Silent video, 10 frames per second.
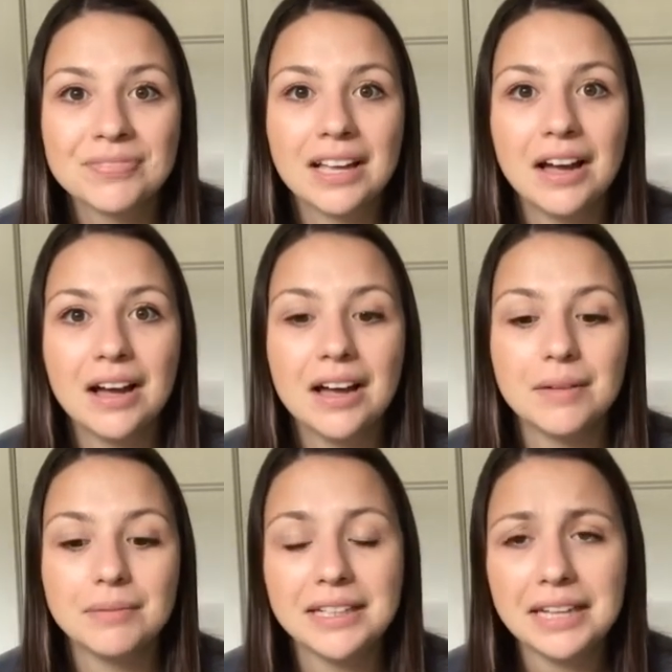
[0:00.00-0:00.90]

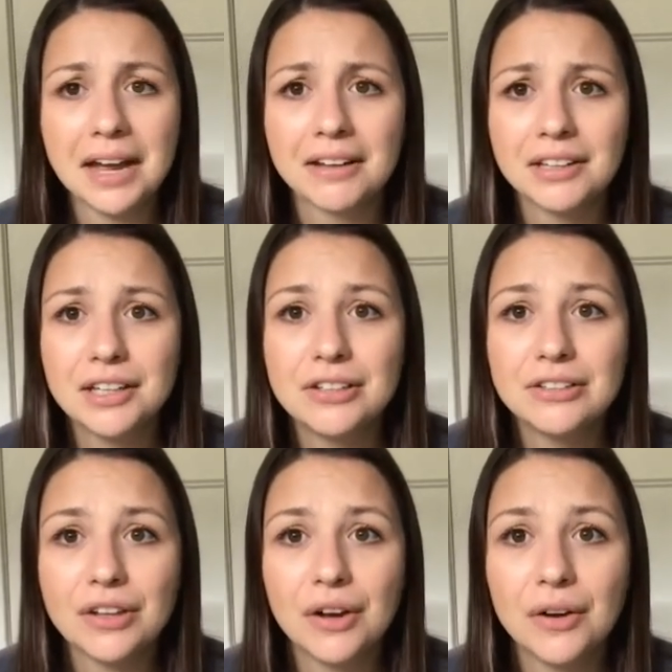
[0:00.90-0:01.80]
And yeah,
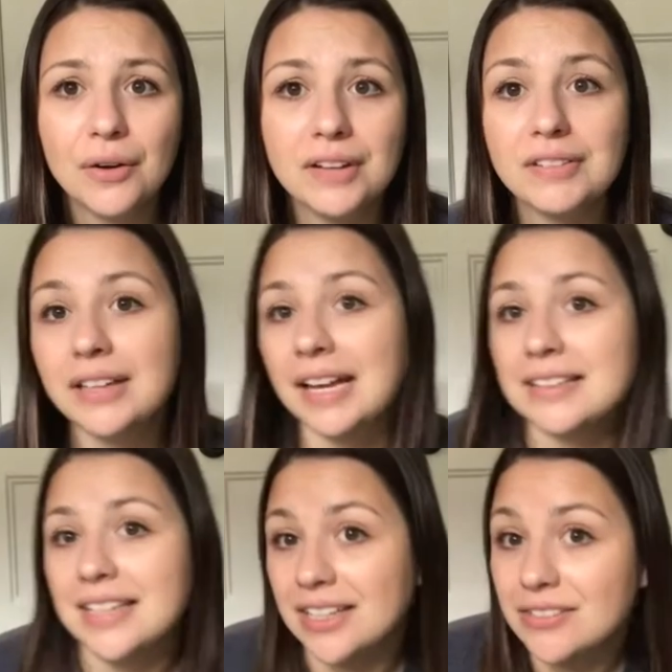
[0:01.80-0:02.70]
so if you liked
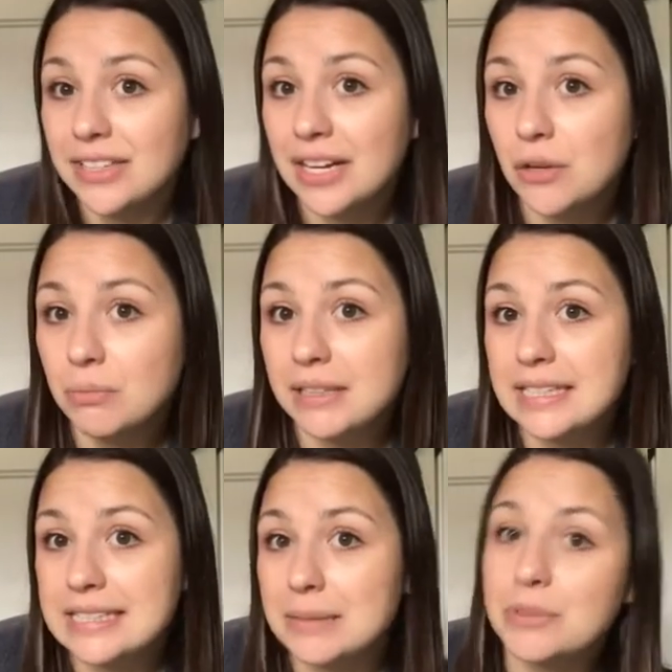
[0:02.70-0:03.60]
today's video,
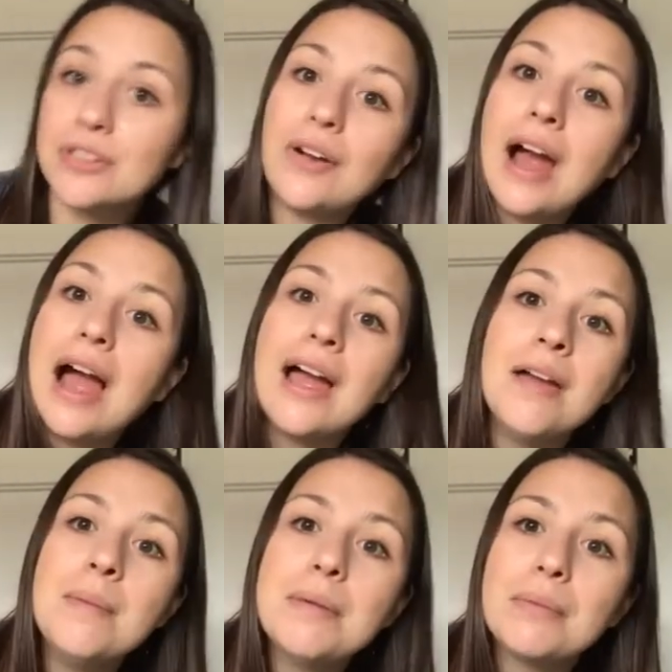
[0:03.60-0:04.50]
please
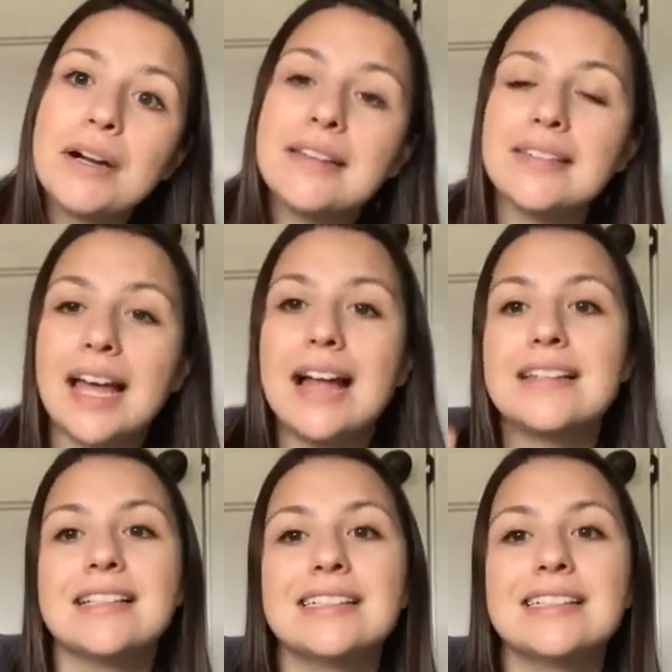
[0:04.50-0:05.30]
subscribe, press that